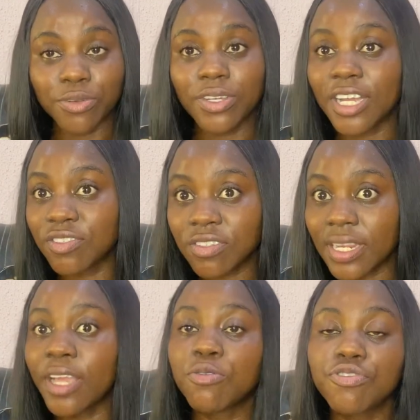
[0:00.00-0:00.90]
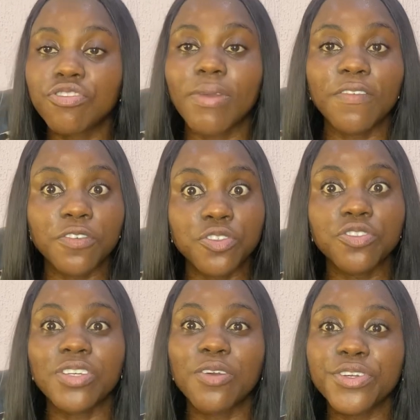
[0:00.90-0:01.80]
You can just like go through my
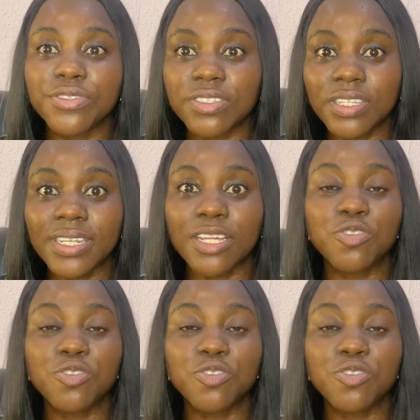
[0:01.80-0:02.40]
videos. You are going to see that.